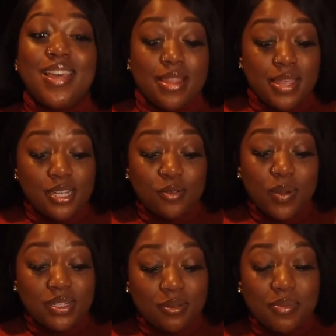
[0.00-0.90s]
This
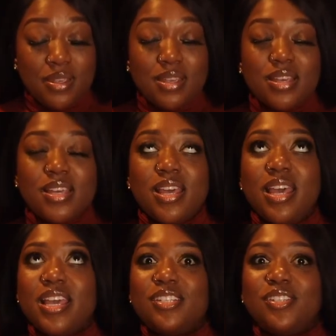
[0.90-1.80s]
recipe
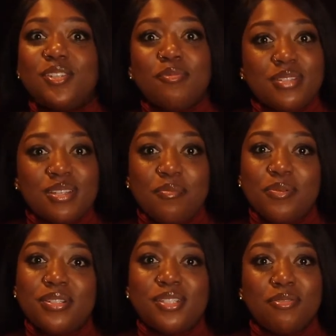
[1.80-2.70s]
is so simple
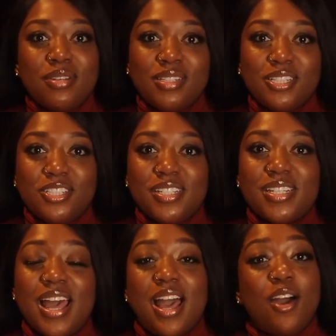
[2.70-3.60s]
and so delicious.
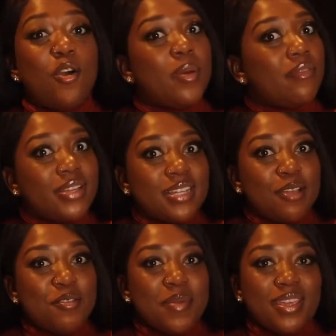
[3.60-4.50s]
I hope every
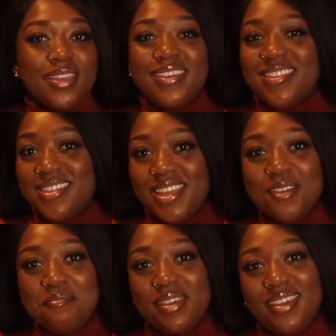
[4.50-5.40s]
time you make it, you think
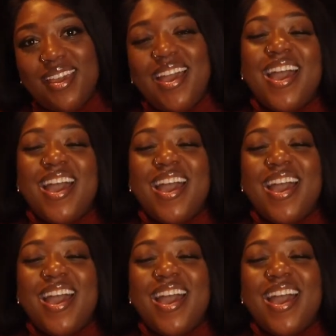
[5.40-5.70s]
of me.